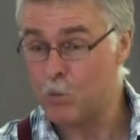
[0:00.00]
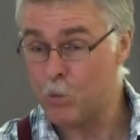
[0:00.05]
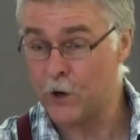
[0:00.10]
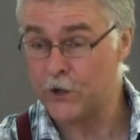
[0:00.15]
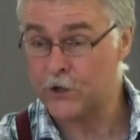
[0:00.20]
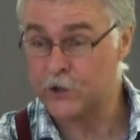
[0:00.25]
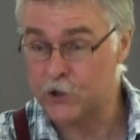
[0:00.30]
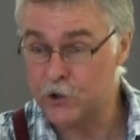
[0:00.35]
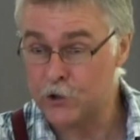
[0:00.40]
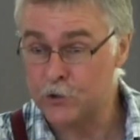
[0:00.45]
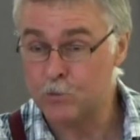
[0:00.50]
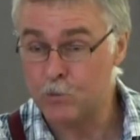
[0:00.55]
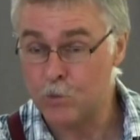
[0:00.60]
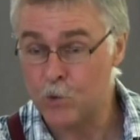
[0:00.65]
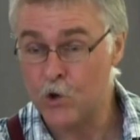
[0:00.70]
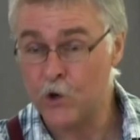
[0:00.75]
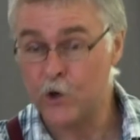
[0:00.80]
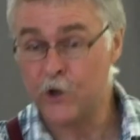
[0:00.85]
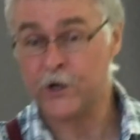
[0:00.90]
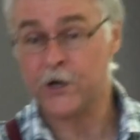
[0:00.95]
what good
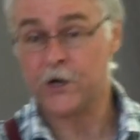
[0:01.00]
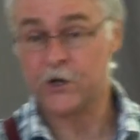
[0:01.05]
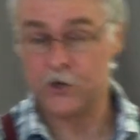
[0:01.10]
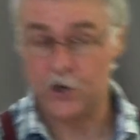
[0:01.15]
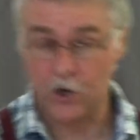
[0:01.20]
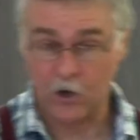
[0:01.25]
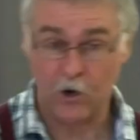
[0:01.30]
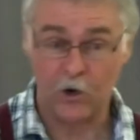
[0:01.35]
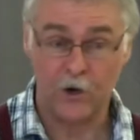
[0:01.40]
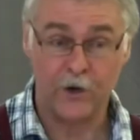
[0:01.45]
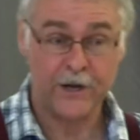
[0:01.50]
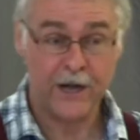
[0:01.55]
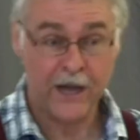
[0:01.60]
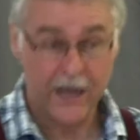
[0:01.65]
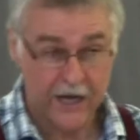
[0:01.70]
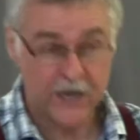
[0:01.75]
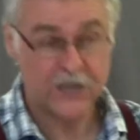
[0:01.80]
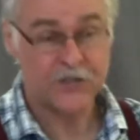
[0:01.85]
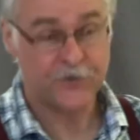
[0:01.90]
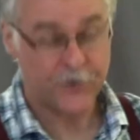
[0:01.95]
work God
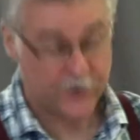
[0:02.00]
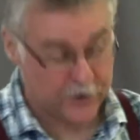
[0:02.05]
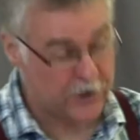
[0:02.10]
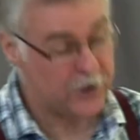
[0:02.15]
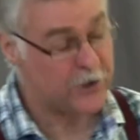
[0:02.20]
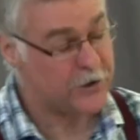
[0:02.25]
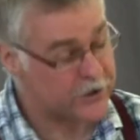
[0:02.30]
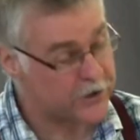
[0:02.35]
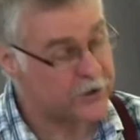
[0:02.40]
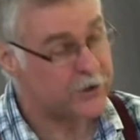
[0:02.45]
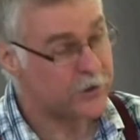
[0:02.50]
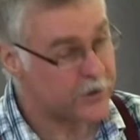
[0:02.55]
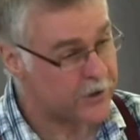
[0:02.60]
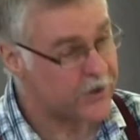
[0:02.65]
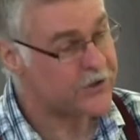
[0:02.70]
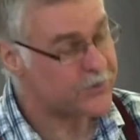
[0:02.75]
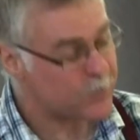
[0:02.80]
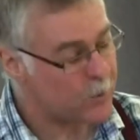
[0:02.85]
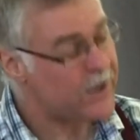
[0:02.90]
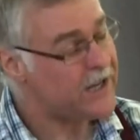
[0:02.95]
has for you to do
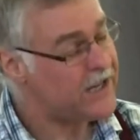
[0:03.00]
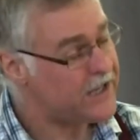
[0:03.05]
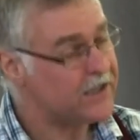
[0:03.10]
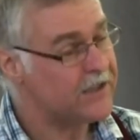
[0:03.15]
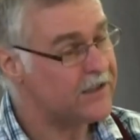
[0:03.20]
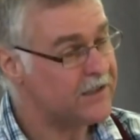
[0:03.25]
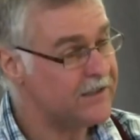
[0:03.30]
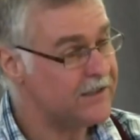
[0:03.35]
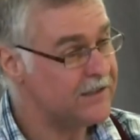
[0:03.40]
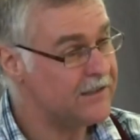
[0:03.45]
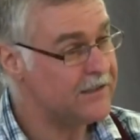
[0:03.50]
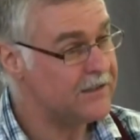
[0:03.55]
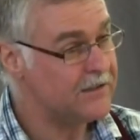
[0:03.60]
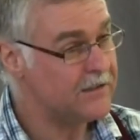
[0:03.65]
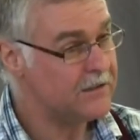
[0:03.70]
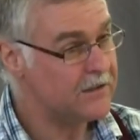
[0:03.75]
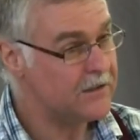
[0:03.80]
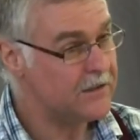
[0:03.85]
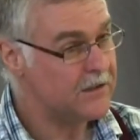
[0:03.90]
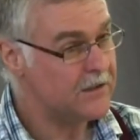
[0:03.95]
this week?
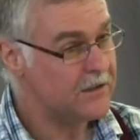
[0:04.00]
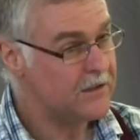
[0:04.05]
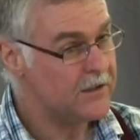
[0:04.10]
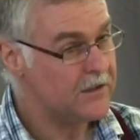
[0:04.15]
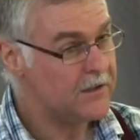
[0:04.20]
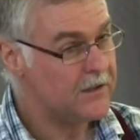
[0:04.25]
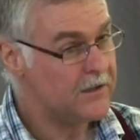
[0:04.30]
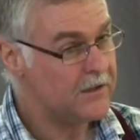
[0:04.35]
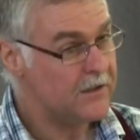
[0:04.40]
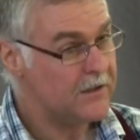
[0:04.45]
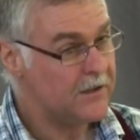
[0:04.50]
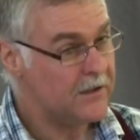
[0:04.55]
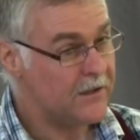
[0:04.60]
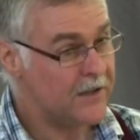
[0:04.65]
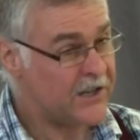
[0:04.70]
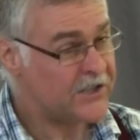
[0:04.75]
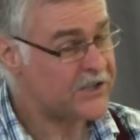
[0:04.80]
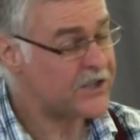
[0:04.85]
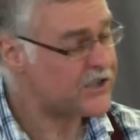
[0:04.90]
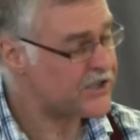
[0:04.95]

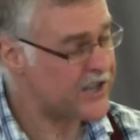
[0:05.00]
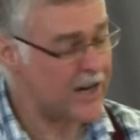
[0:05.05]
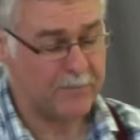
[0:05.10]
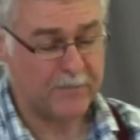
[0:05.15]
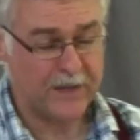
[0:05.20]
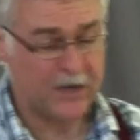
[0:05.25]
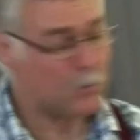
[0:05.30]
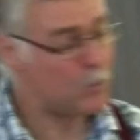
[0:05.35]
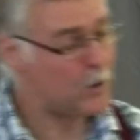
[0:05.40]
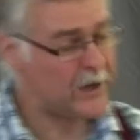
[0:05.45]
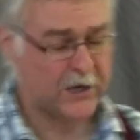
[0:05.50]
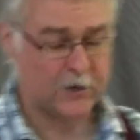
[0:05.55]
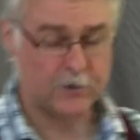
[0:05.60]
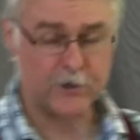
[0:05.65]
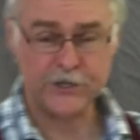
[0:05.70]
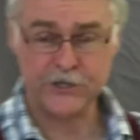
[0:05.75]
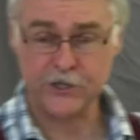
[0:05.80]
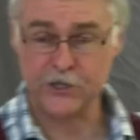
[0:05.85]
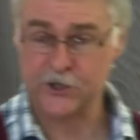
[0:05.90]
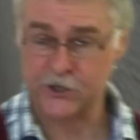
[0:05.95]
And this is something we
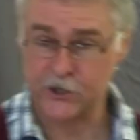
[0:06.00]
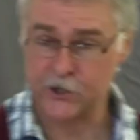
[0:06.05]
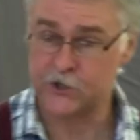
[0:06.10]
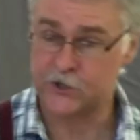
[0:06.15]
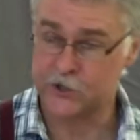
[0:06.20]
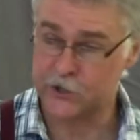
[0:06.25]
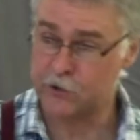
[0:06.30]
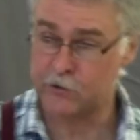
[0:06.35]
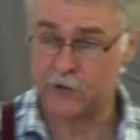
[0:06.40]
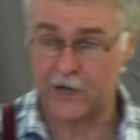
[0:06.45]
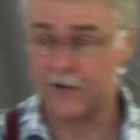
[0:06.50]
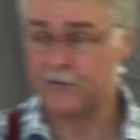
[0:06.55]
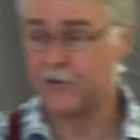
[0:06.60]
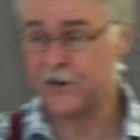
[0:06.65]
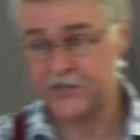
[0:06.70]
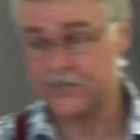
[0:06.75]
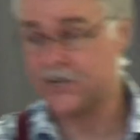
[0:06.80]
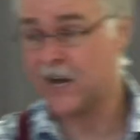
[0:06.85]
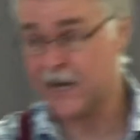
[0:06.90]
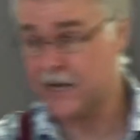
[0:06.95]
Christians should do
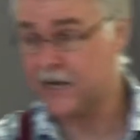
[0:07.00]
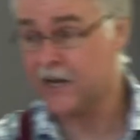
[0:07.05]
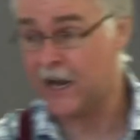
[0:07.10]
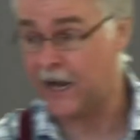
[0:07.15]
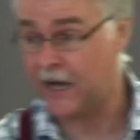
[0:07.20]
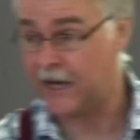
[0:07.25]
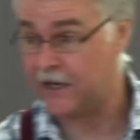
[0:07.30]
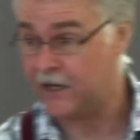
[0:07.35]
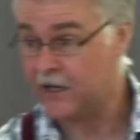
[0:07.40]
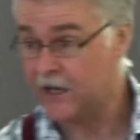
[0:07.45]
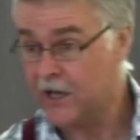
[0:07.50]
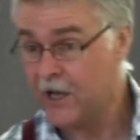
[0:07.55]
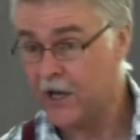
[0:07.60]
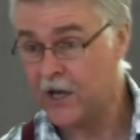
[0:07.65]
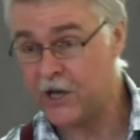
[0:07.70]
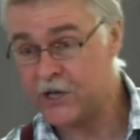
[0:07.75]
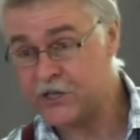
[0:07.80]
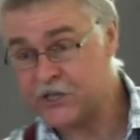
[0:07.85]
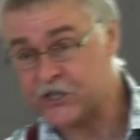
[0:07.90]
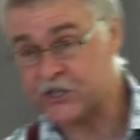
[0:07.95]
every Sunday,
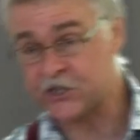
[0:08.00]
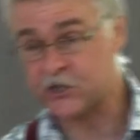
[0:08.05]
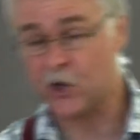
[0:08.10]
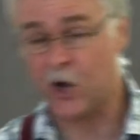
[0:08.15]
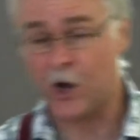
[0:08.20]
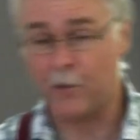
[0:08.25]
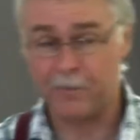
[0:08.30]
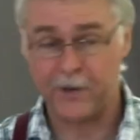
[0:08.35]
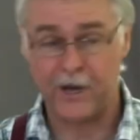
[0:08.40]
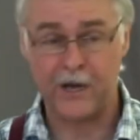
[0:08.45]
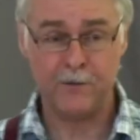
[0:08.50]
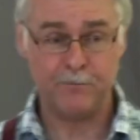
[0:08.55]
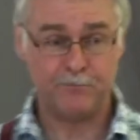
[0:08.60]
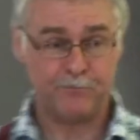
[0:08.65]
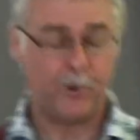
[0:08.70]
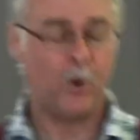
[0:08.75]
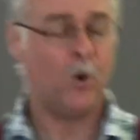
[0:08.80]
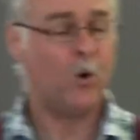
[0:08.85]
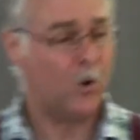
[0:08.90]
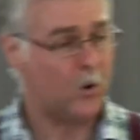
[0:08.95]
is stop
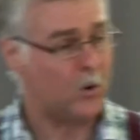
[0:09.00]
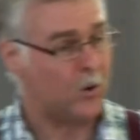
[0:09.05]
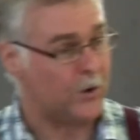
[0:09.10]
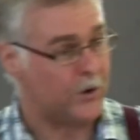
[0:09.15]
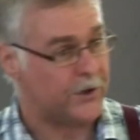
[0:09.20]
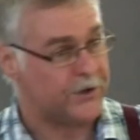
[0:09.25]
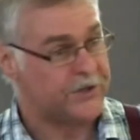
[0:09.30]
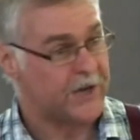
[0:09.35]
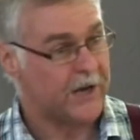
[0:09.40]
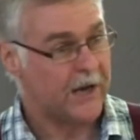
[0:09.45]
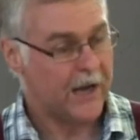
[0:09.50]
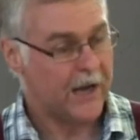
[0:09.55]
and pause